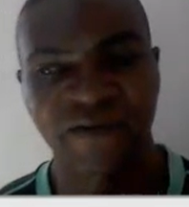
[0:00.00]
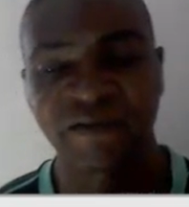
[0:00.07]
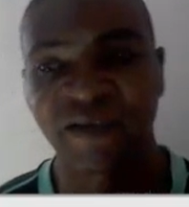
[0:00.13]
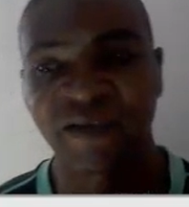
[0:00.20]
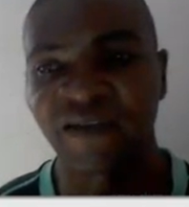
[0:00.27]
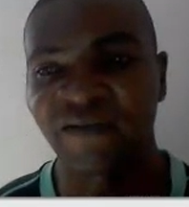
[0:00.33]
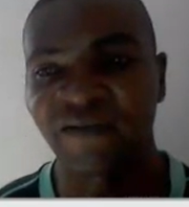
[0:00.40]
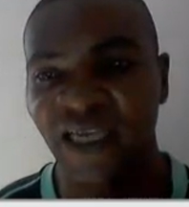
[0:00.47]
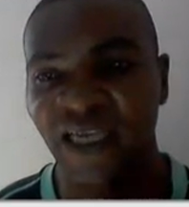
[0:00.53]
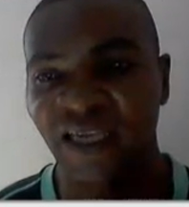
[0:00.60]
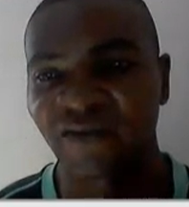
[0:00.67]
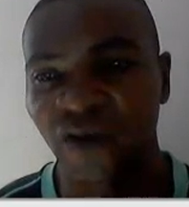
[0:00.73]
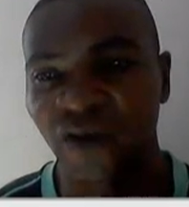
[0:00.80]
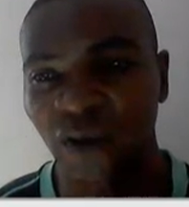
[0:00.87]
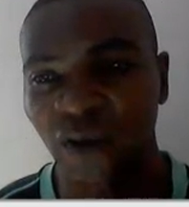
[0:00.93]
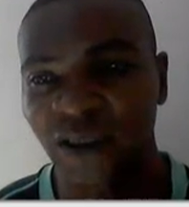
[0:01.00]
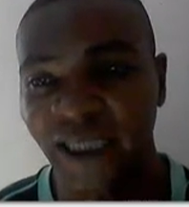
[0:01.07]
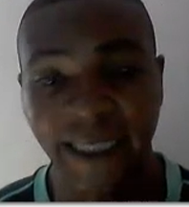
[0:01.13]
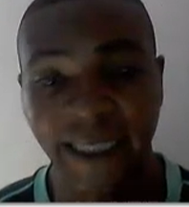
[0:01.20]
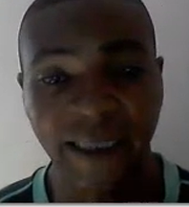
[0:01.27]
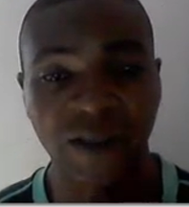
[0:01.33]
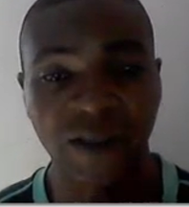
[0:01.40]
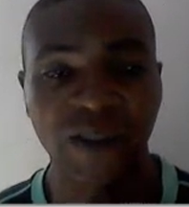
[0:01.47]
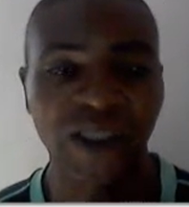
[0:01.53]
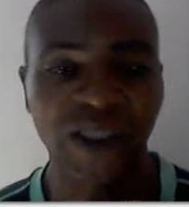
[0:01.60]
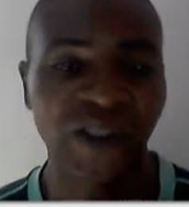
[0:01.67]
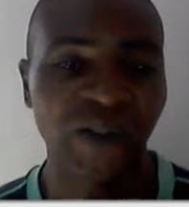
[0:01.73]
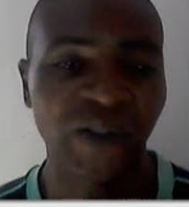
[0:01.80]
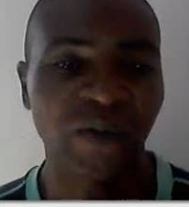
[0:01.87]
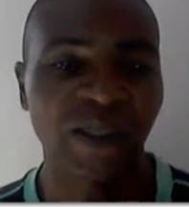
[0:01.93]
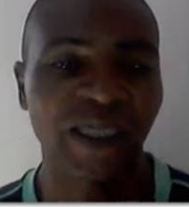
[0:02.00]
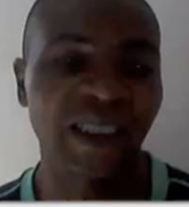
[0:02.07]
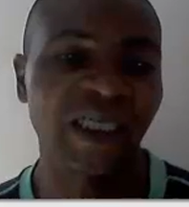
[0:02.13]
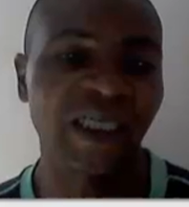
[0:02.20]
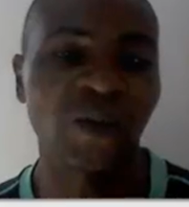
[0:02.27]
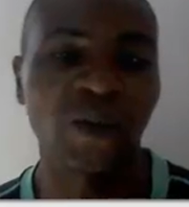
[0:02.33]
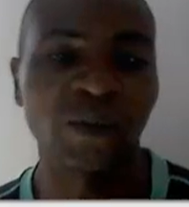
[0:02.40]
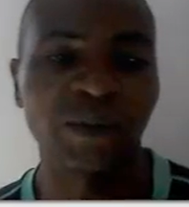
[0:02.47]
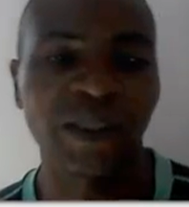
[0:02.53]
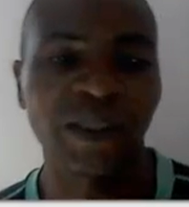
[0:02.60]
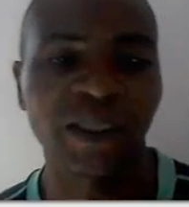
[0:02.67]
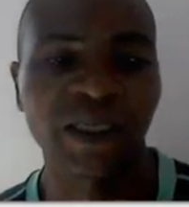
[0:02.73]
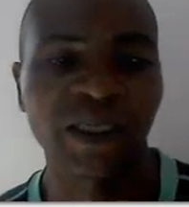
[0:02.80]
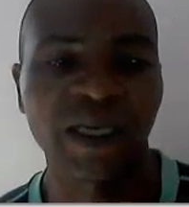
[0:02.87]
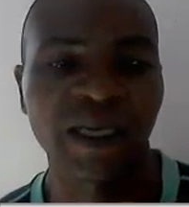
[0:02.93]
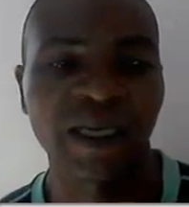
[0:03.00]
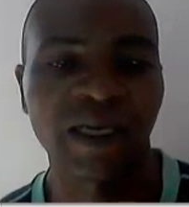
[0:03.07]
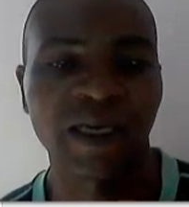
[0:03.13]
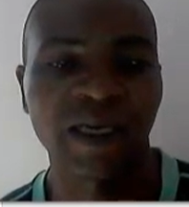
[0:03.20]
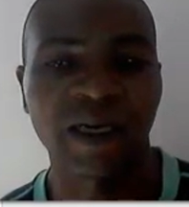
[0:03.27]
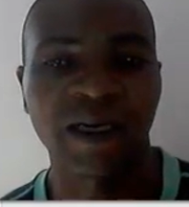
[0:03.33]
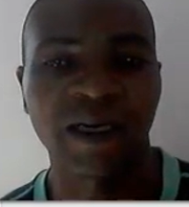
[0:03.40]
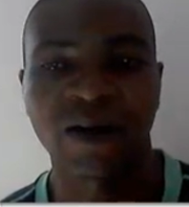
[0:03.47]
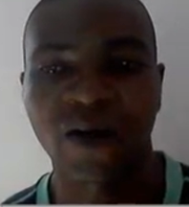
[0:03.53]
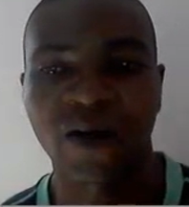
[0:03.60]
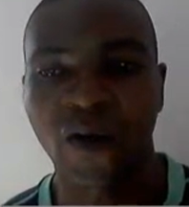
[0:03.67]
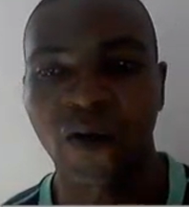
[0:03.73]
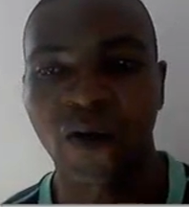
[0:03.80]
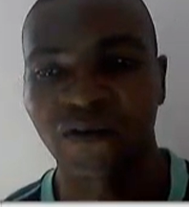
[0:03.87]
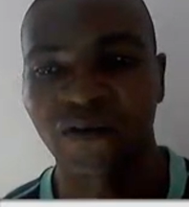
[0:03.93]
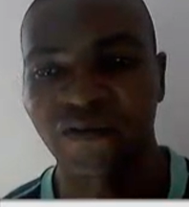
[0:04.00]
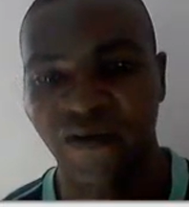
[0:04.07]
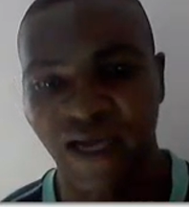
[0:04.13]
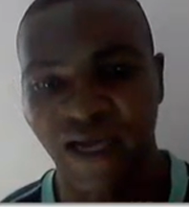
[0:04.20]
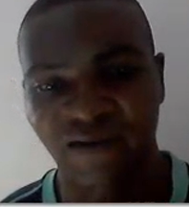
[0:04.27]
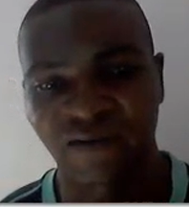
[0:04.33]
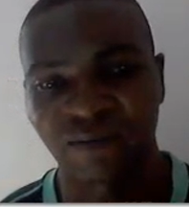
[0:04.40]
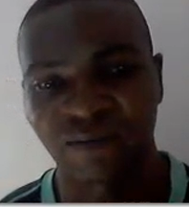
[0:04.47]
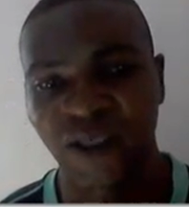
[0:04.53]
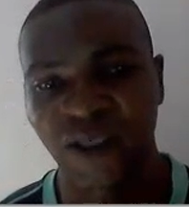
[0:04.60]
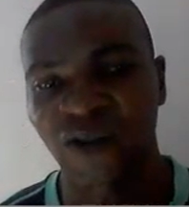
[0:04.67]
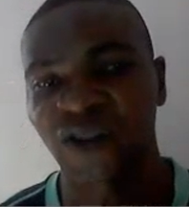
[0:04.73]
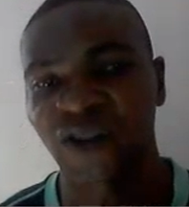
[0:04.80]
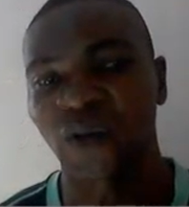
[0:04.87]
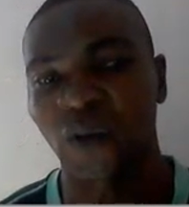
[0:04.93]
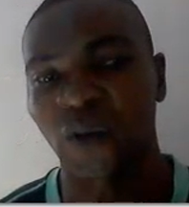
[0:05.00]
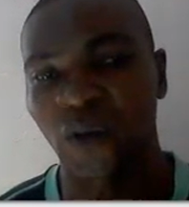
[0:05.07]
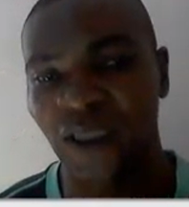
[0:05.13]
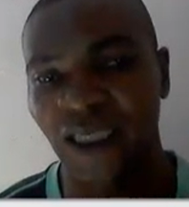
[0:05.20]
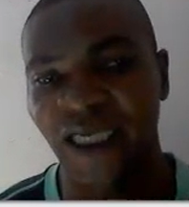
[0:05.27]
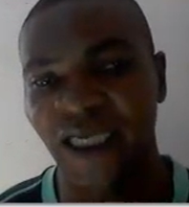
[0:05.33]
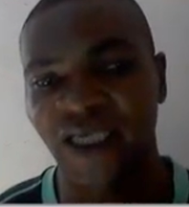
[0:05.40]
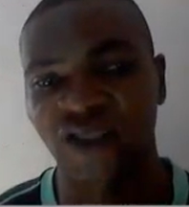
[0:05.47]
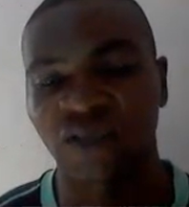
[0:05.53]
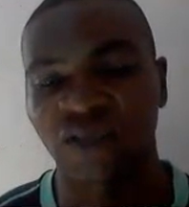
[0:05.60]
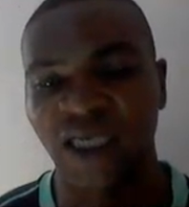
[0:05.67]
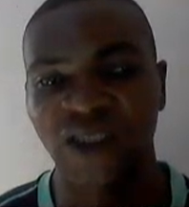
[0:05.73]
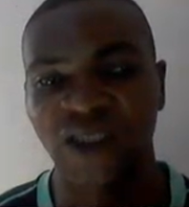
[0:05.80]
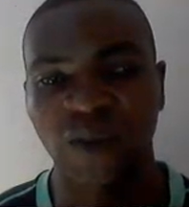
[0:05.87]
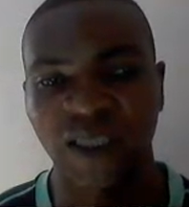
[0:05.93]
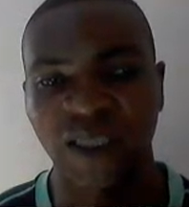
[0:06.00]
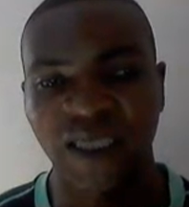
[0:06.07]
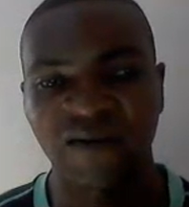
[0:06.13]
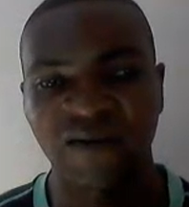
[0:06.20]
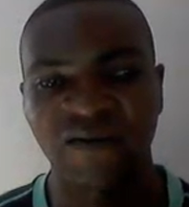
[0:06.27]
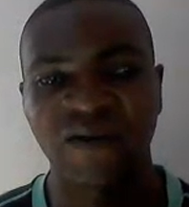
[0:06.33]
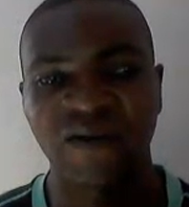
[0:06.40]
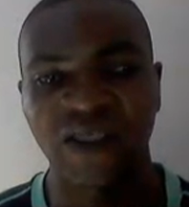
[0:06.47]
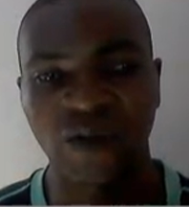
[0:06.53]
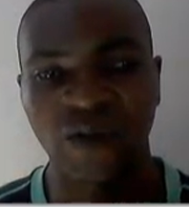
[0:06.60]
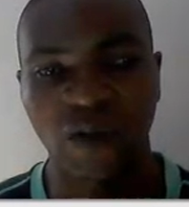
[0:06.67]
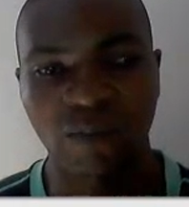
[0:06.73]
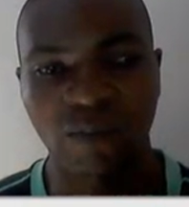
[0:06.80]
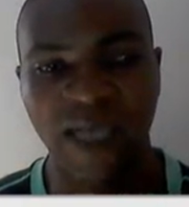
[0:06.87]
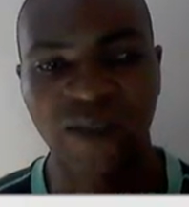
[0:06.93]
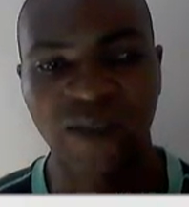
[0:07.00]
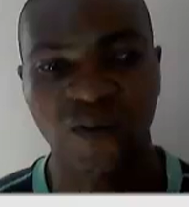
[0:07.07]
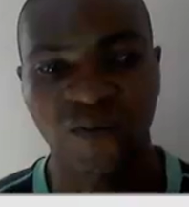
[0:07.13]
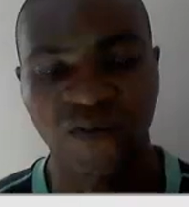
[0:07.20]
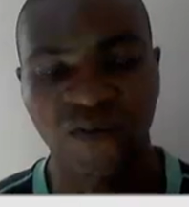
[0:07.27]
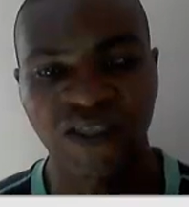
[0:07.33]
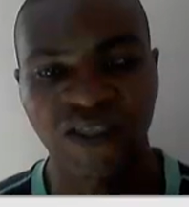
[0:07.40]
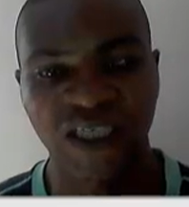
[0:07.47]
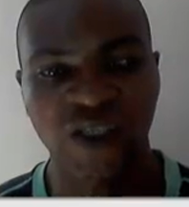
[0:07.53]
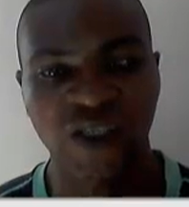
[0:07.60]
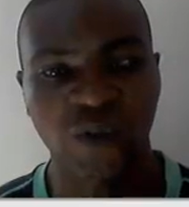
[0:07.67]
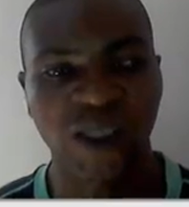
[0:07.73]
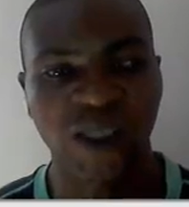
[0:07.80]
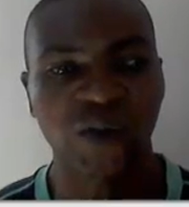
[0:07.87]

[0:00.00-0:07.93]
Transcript: Even if I give it on 10, you need to know that it will be on 5, because the other lecturer has to give his own marks on 15 as well.